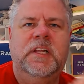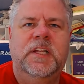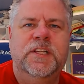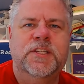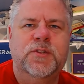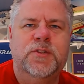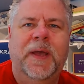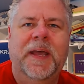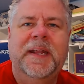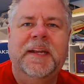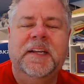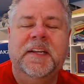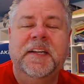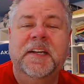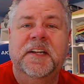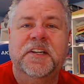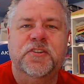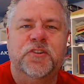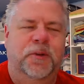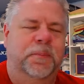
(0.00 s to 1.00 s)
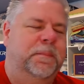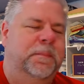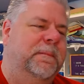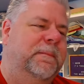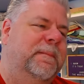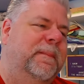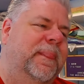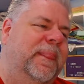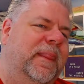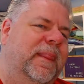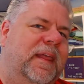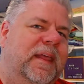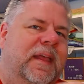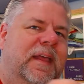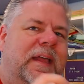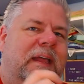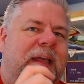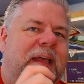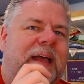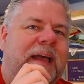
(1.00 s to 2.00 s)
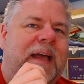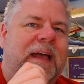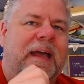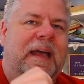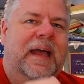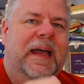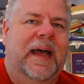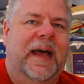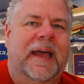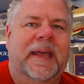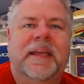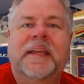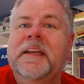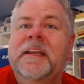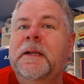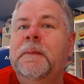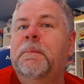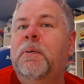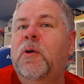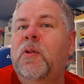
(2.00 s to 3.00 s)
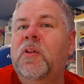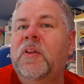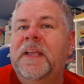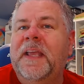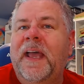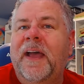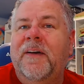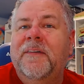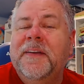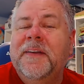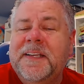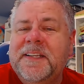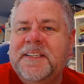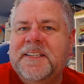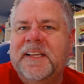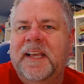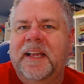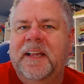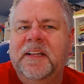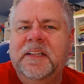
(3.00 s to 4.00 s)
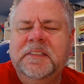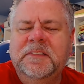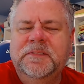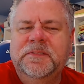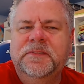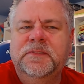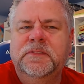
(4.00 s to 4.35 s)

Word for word: So I had a conundrum. I ended up pulling out Excel,